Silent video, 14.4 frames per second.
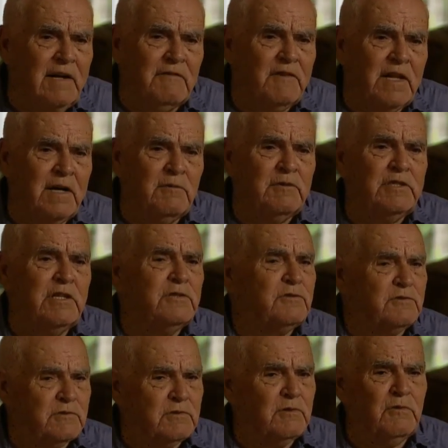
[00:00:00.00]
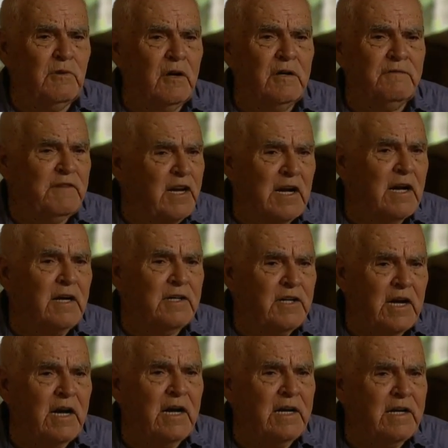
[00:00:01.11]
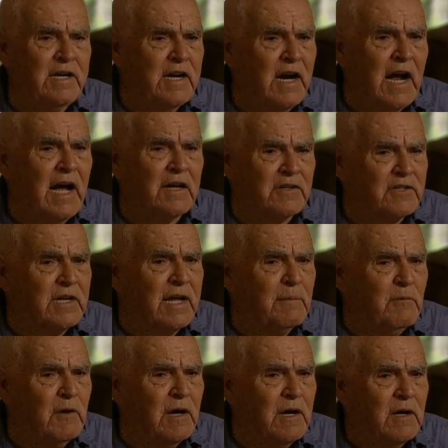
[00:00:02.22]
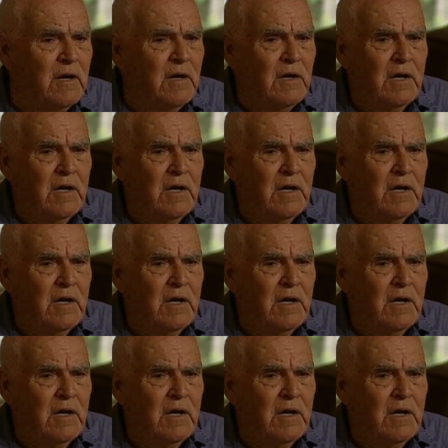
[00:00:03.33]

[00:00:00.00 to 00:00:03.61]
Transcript: Everything was just run year in year in and year out the same way.